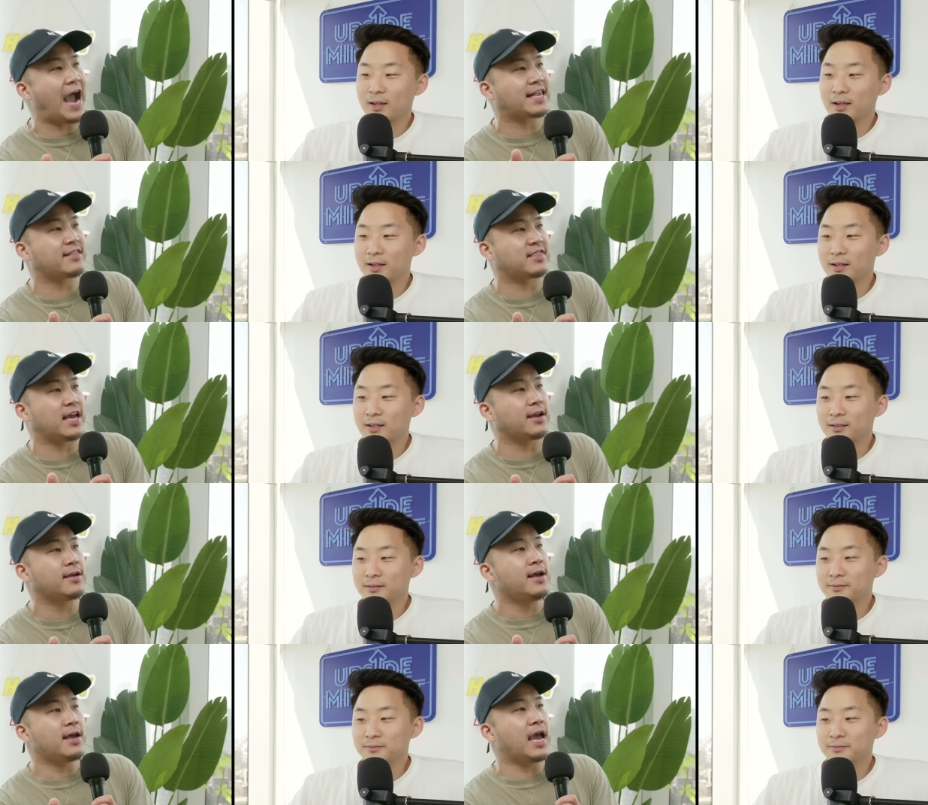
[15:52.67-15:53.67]
Speaker 1: ecta thing,
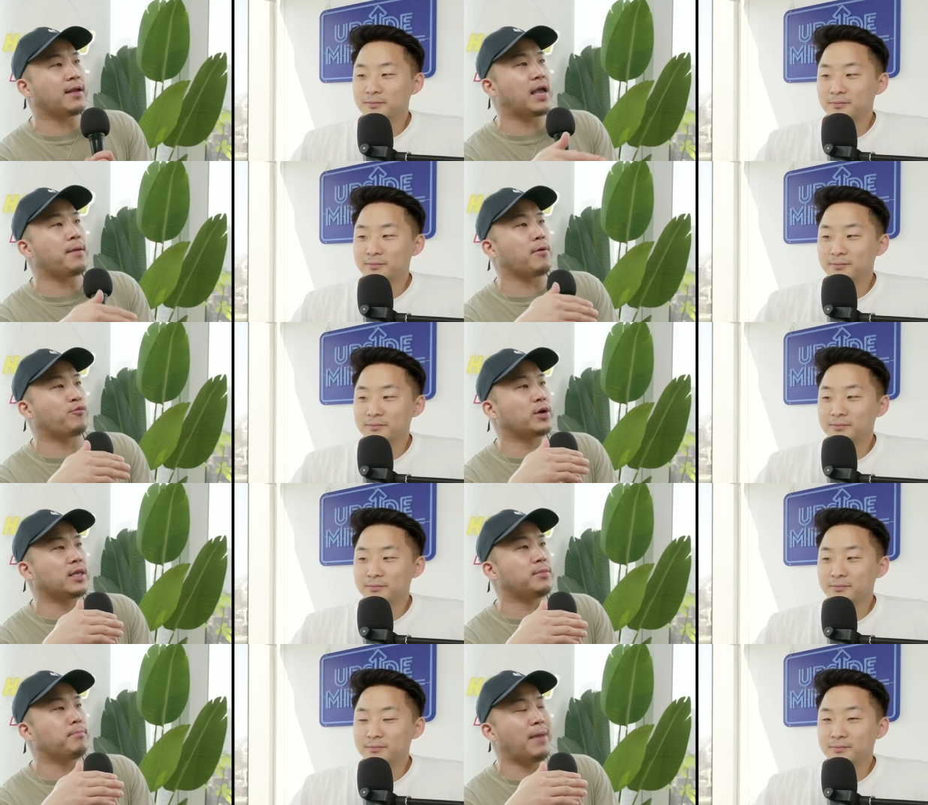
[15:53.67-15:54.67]
it, it really
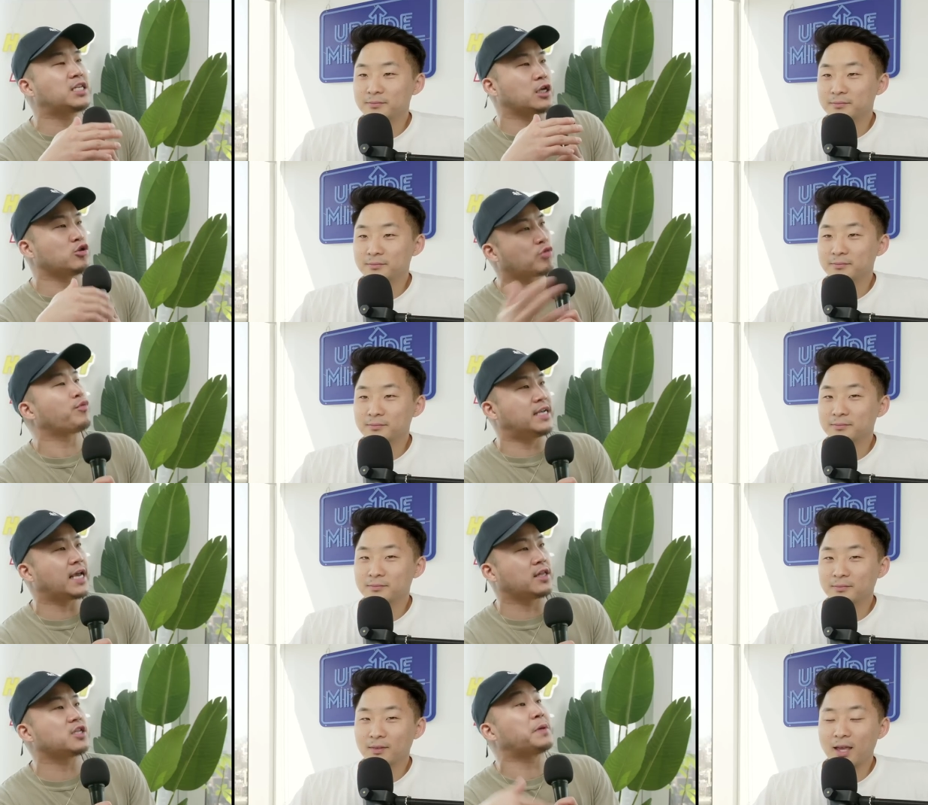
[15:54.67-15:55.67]
makes it look
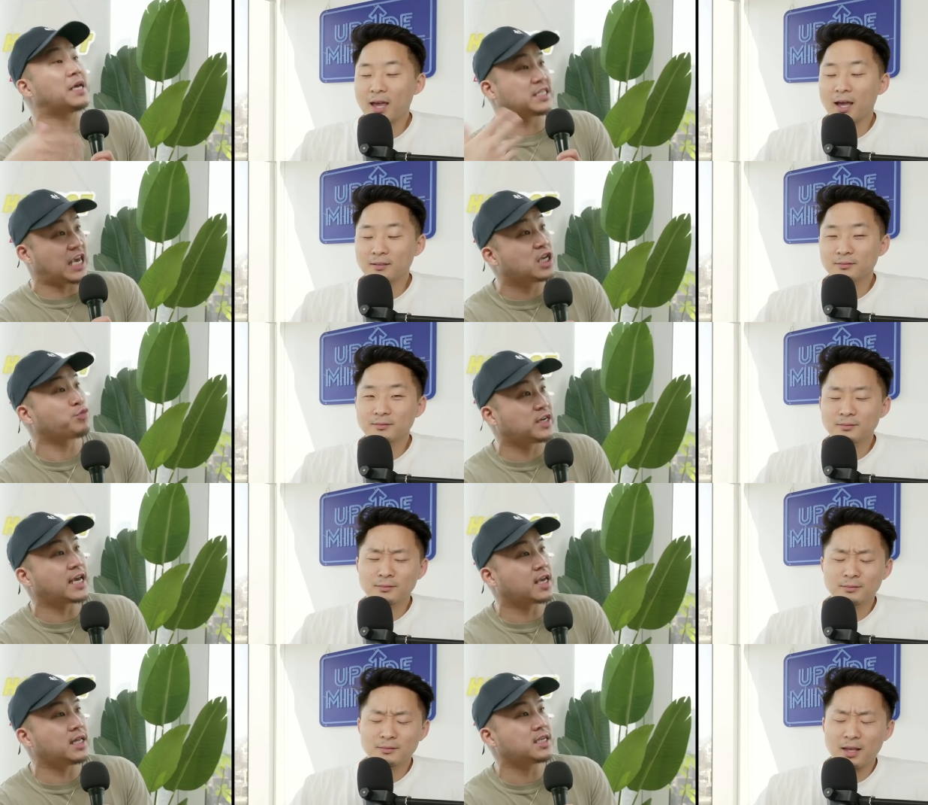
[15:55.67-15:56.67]
ridiculous because yeah. he's
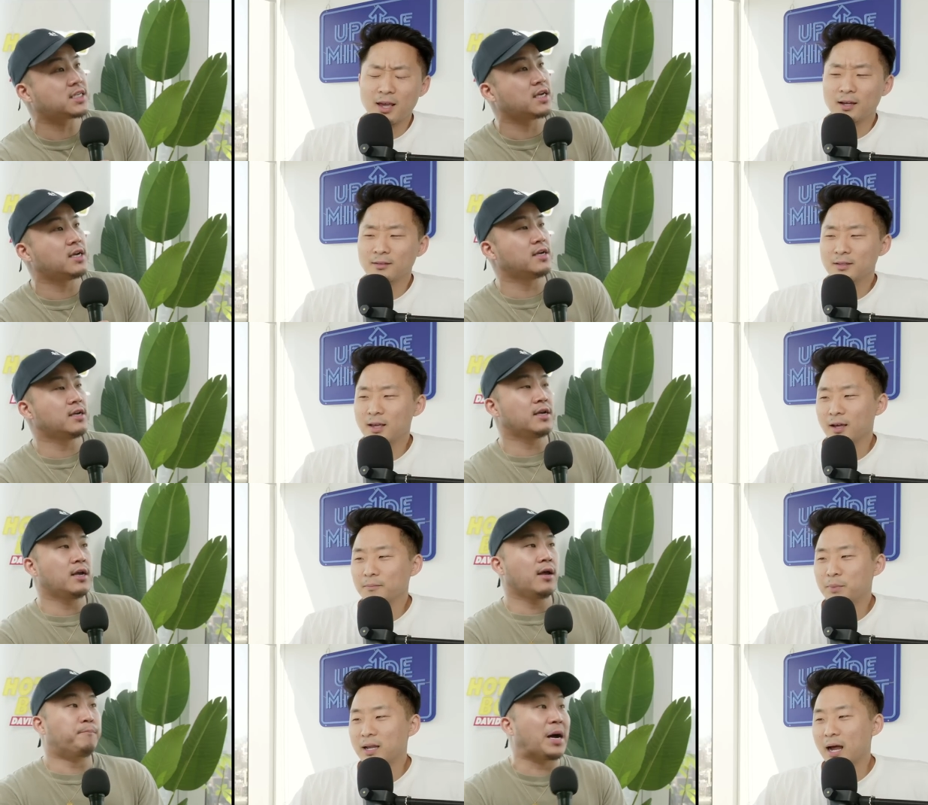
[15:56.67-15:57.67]
ridiculous? Yeah, yeah.
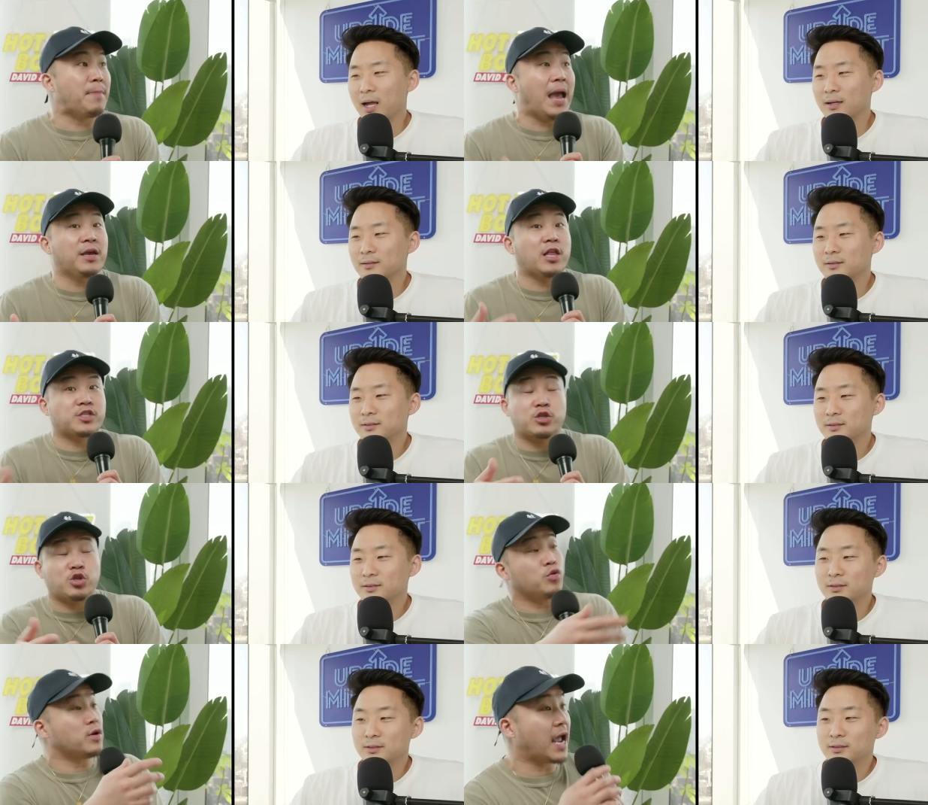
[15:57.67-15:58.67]
But, but I, maybe there's...
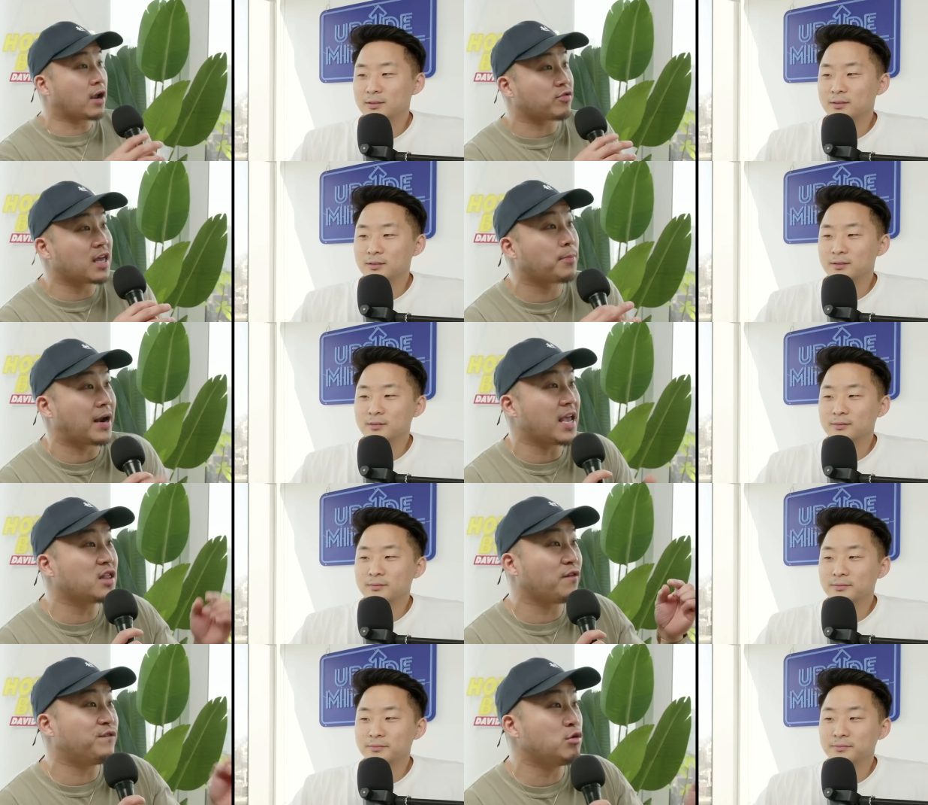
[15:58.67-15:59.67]
Dude, Andrew, think about it. In the
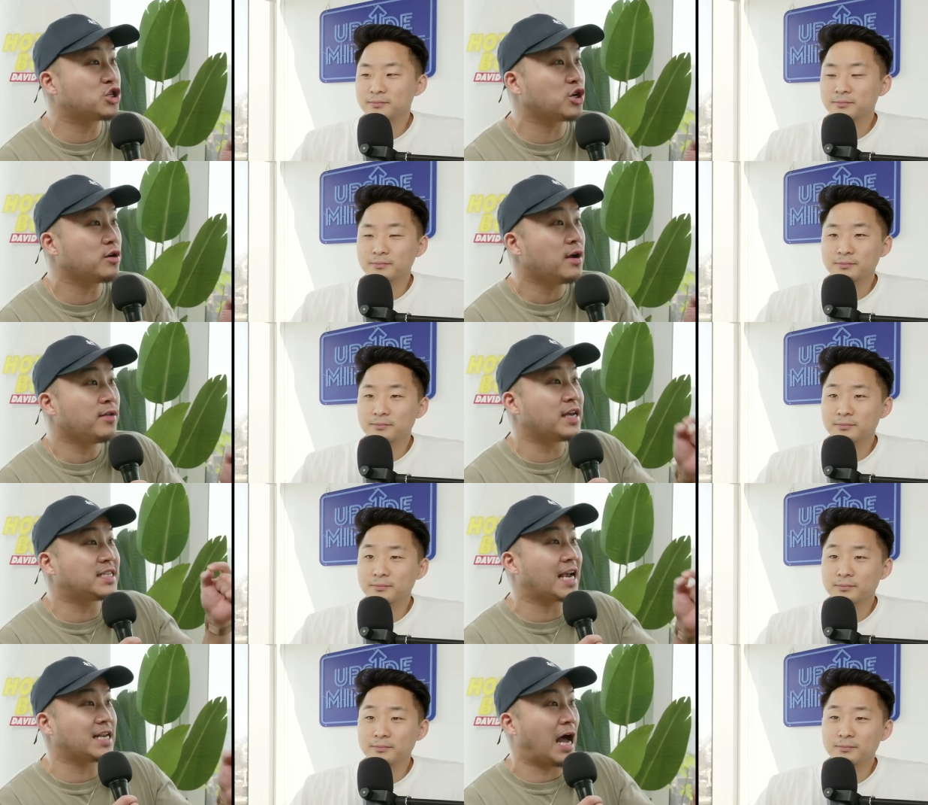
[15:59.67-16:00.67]
future, the
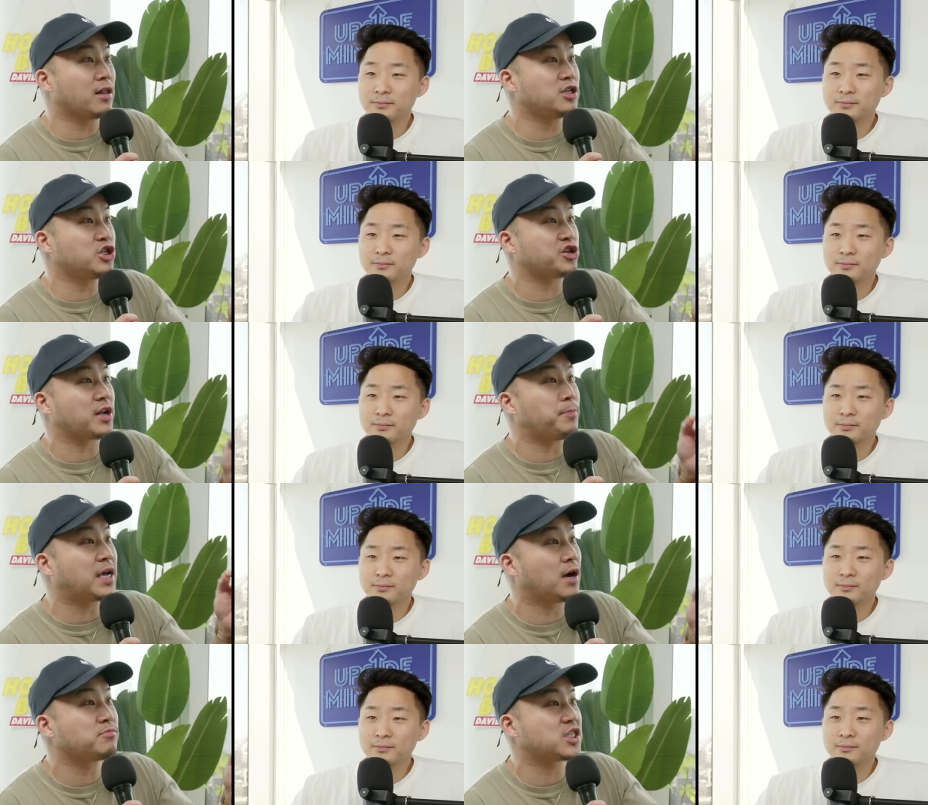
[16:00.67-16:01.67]
technologies are going to
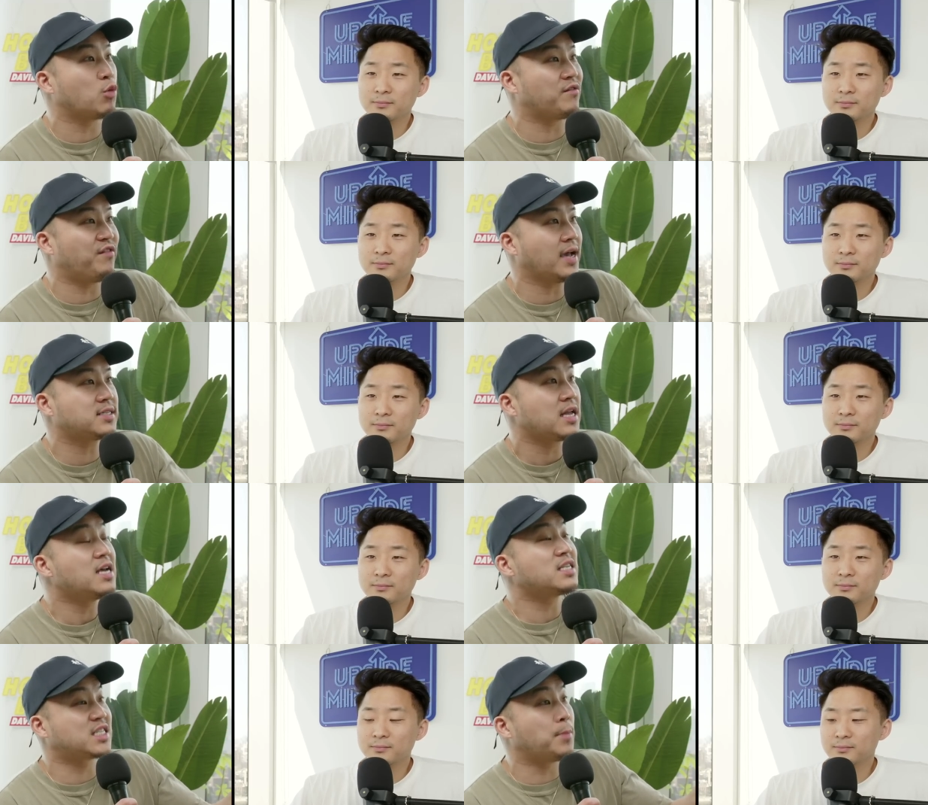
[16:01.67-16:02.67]
become so advanced,
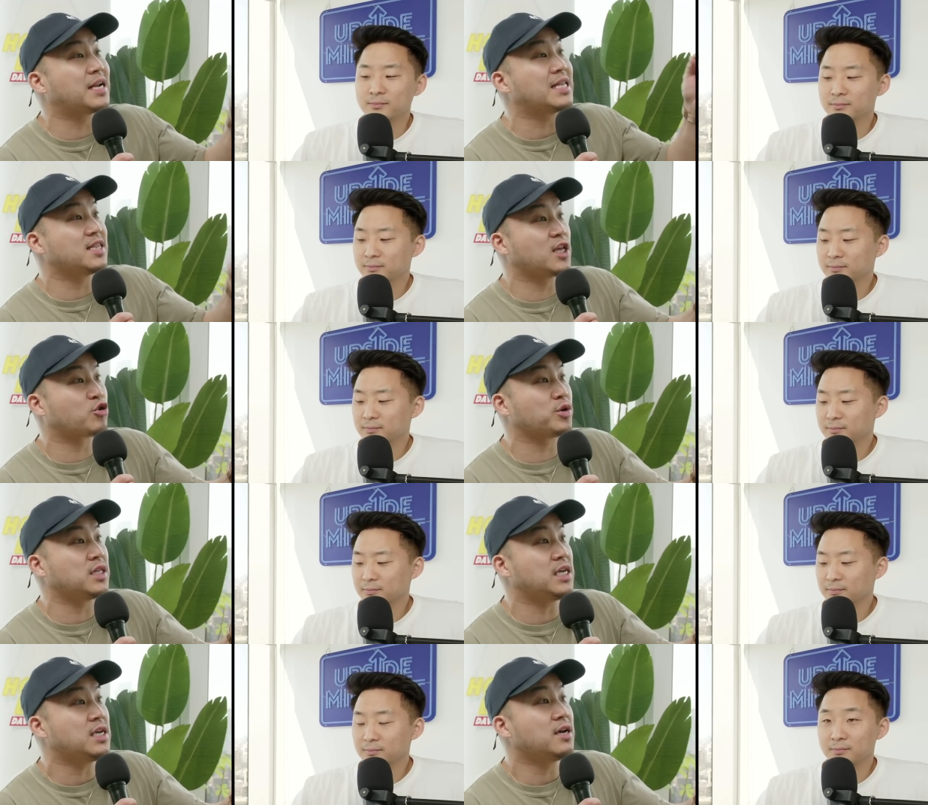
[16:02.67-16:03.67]
somebody
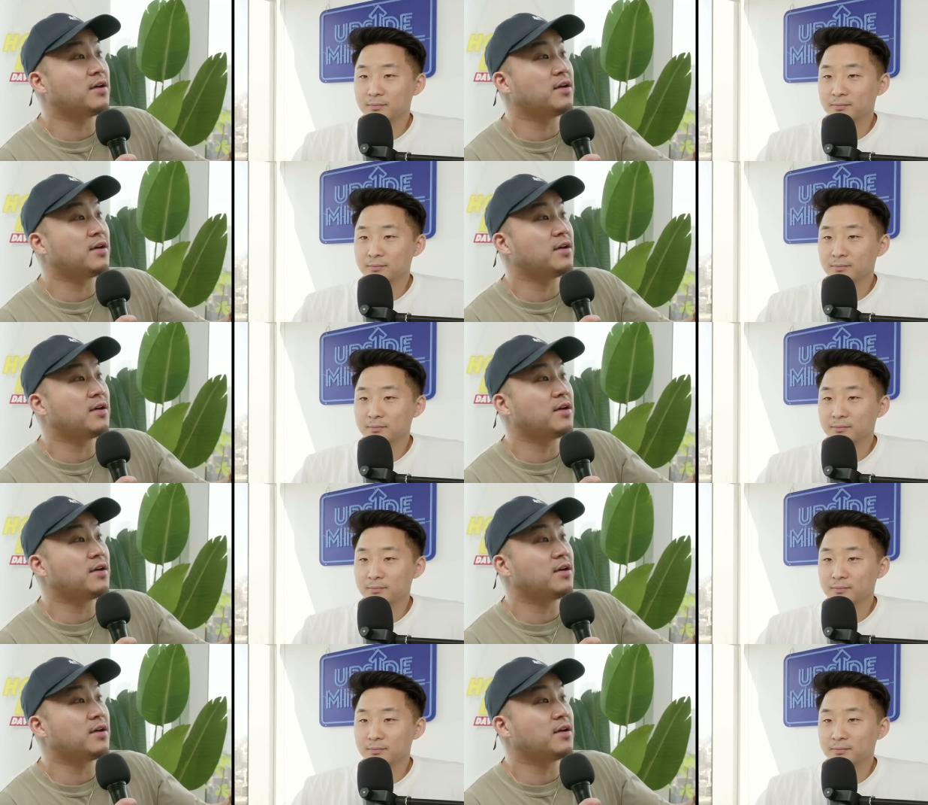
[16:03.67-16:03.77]
literally...